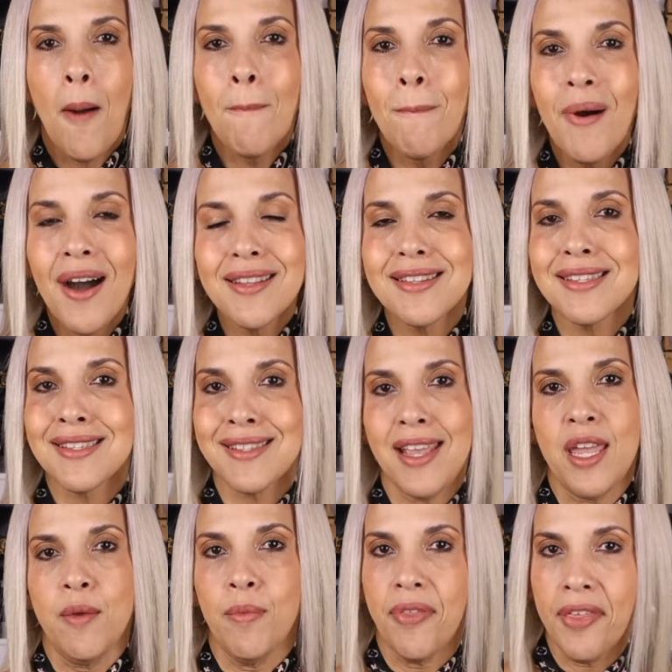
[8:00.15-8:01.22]
But
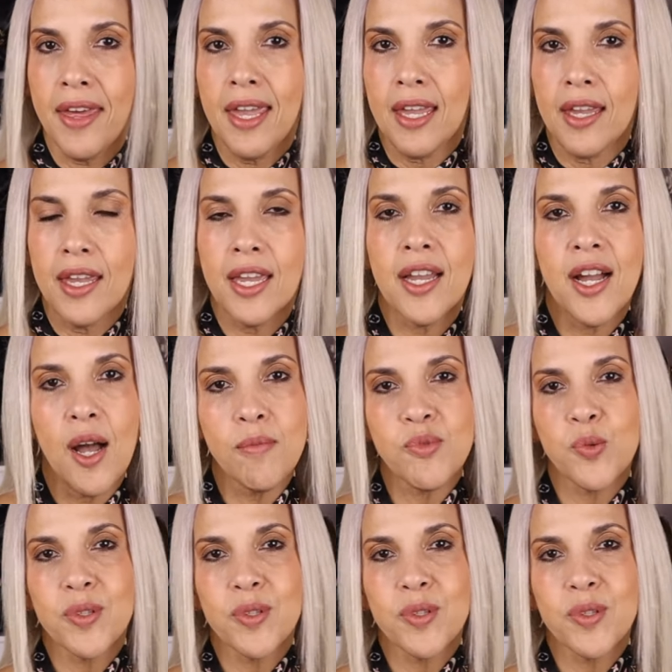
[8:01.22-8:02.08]
same thing, it comes